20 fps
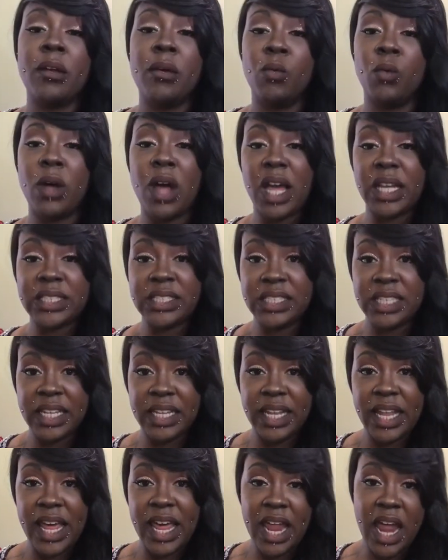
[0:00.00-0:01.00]
Well, I
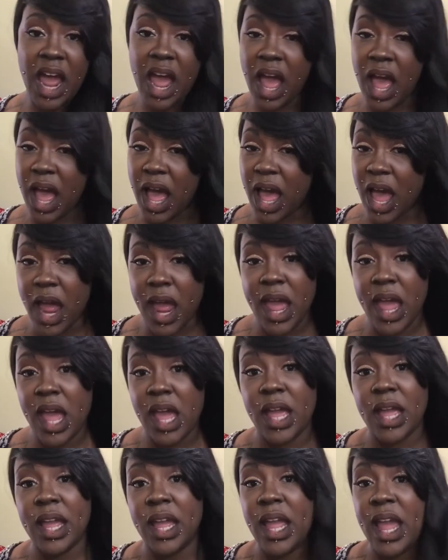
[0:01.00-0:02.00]
said that
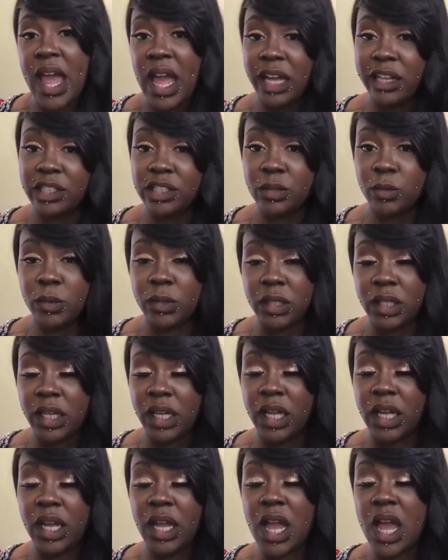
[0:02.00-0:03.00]
I
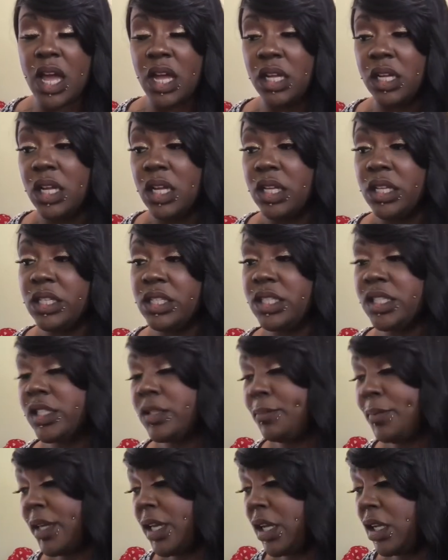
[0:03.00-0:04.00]
actually
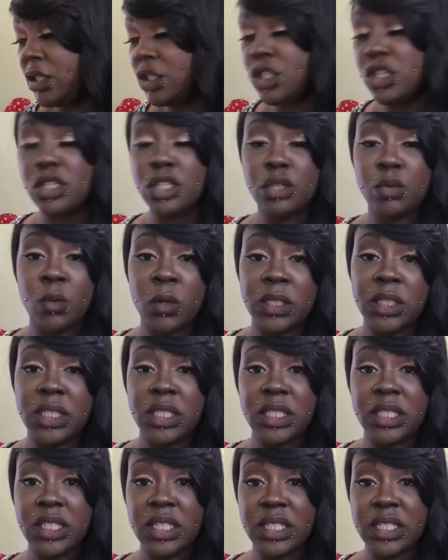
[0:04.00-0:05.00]
spent
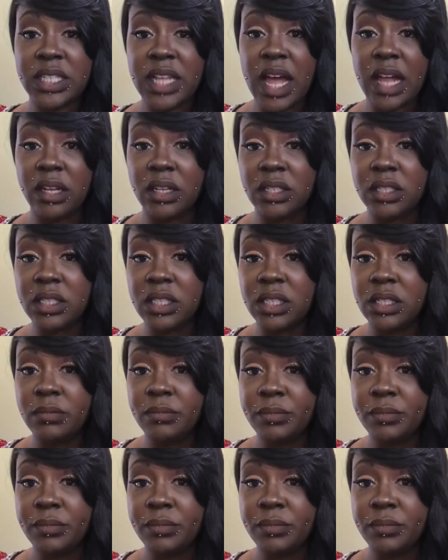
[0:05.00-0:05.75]
$26